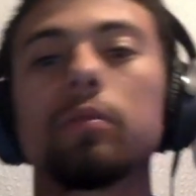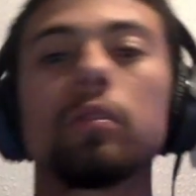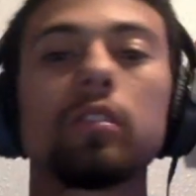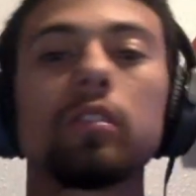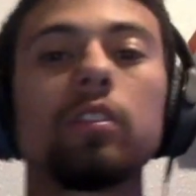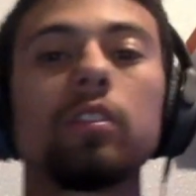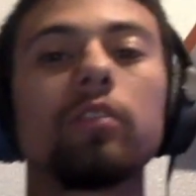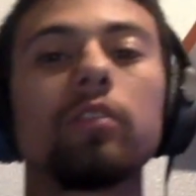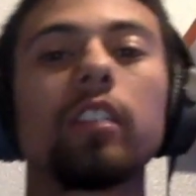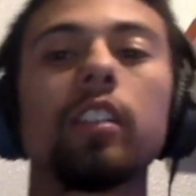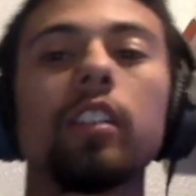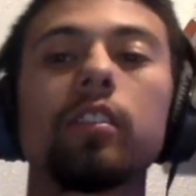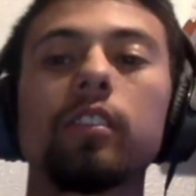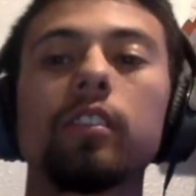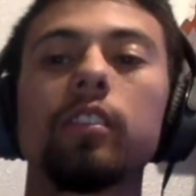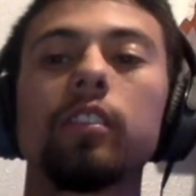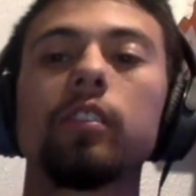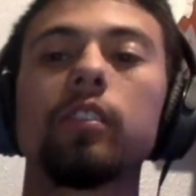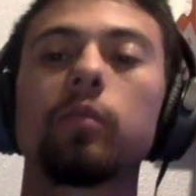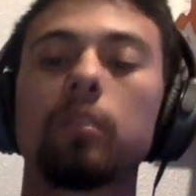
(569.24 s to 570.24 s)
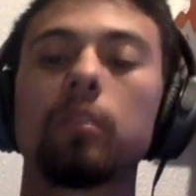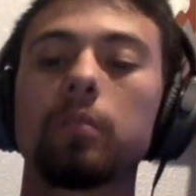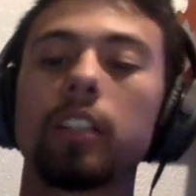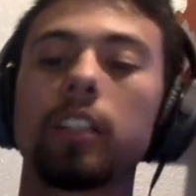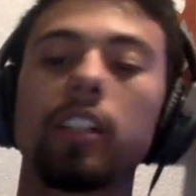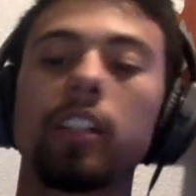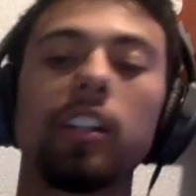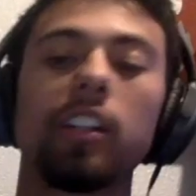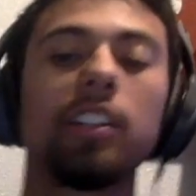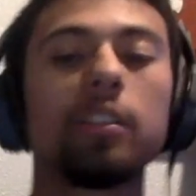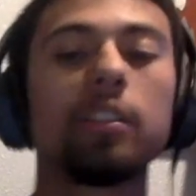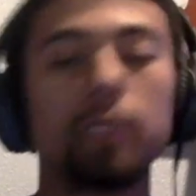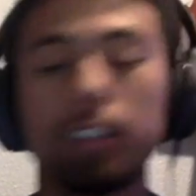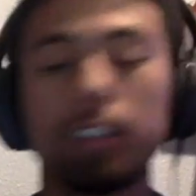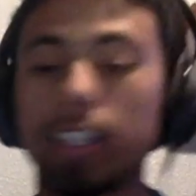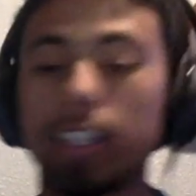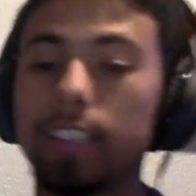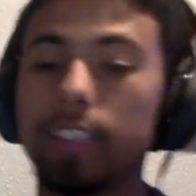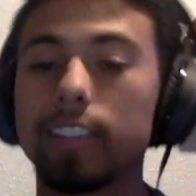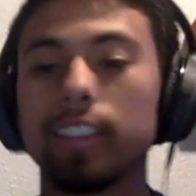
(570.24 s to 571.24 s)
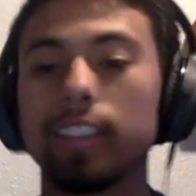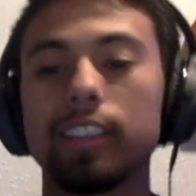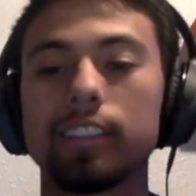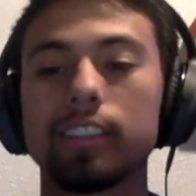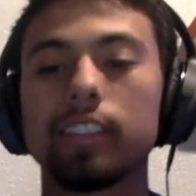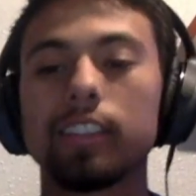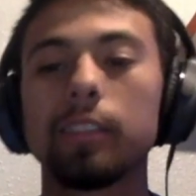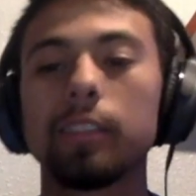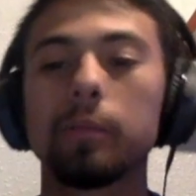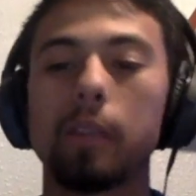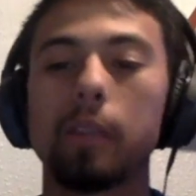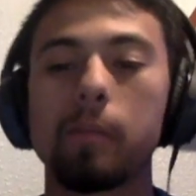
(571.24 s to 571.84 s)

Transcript: post notifications. We're almost at 100. We're at 99 subs.